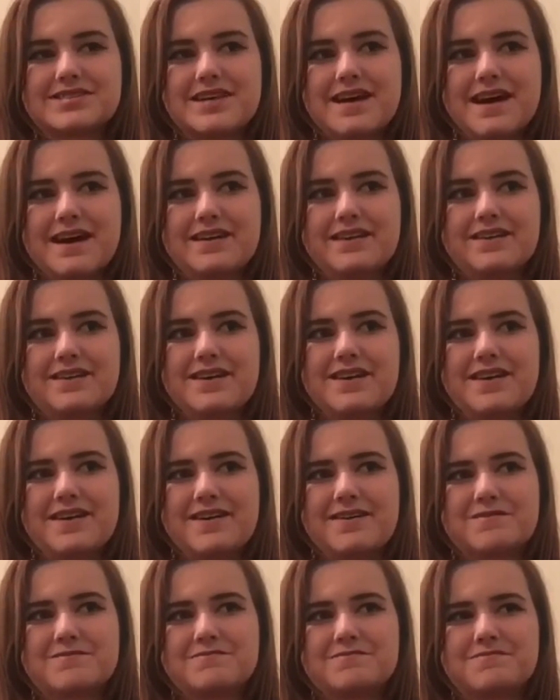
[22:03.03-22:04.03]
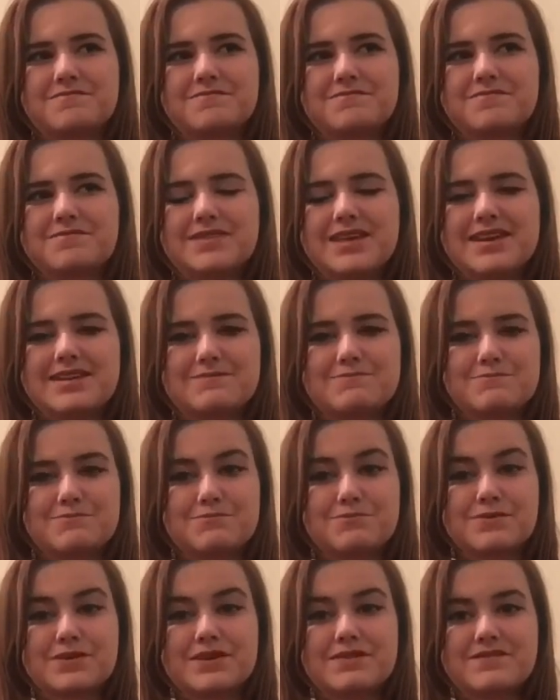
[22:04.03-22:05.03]
than they
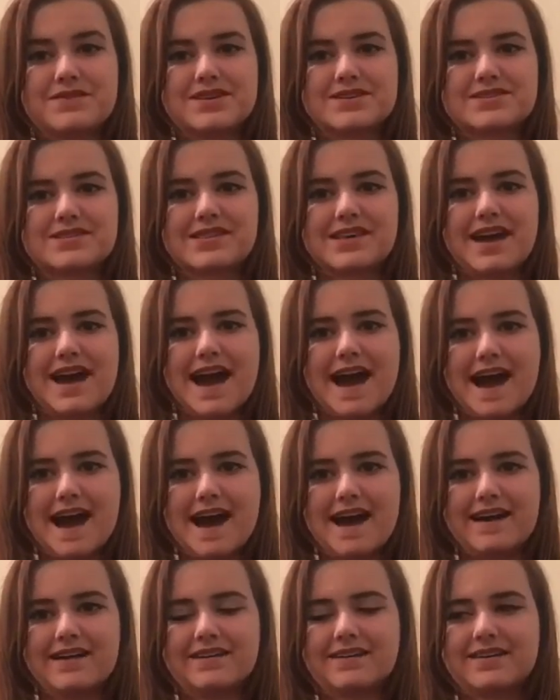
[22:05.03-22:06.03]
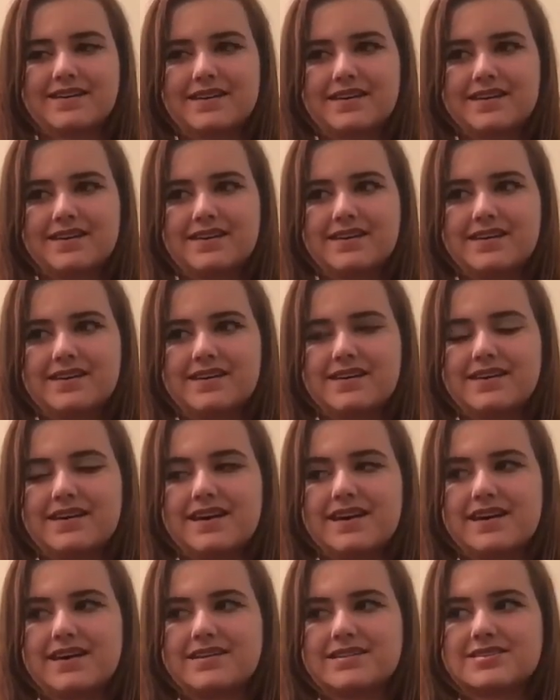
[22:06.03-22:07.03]
previously had,
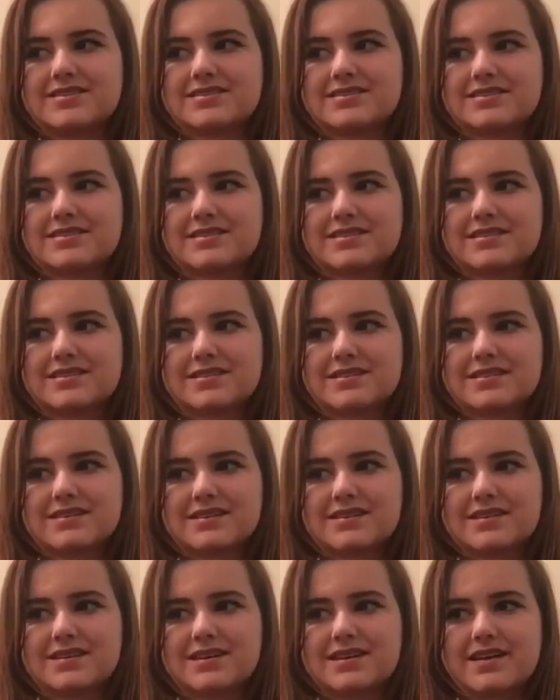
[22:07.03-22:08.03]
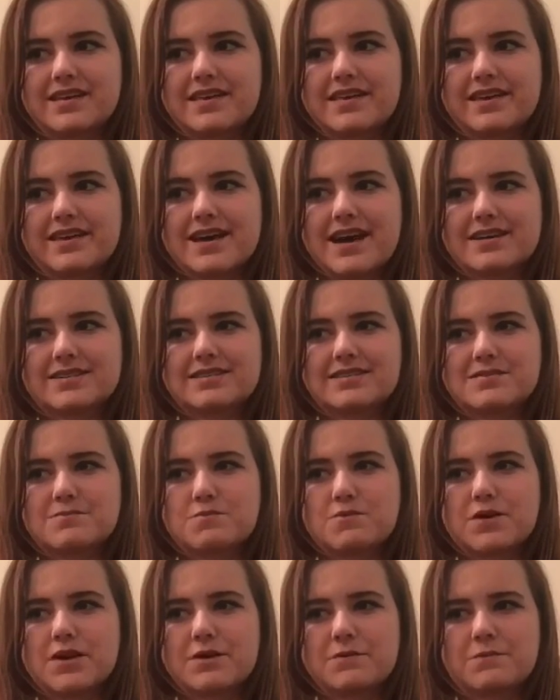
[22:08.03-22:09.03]
and it got to the
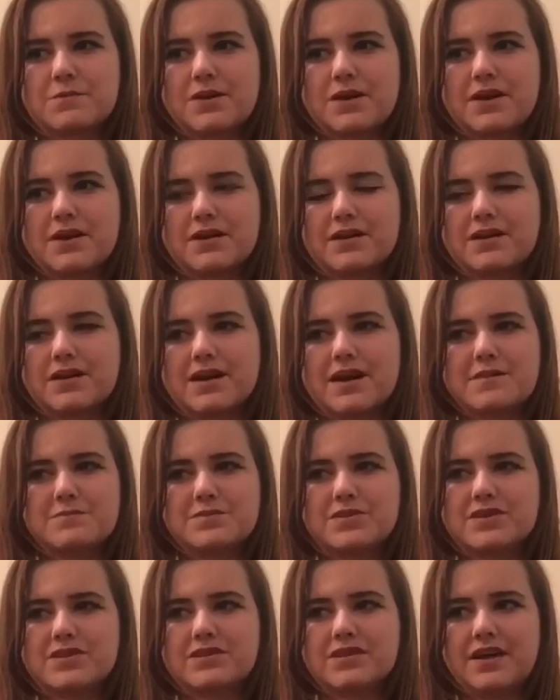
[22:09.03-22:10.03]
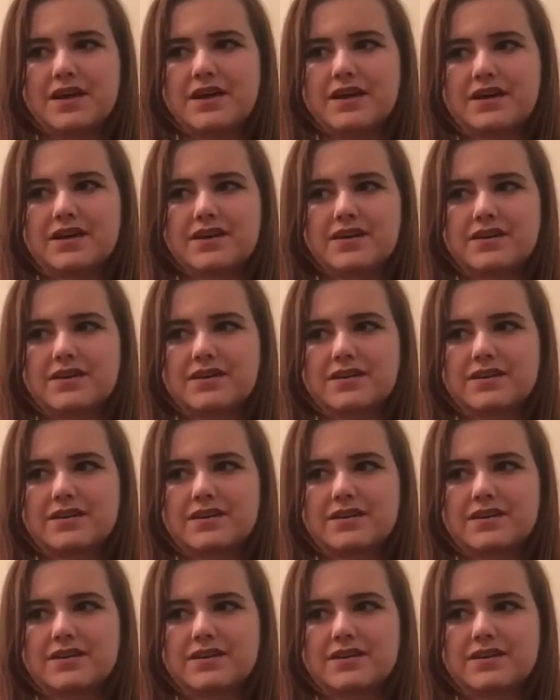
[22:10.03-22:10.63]
point where, I mean, like,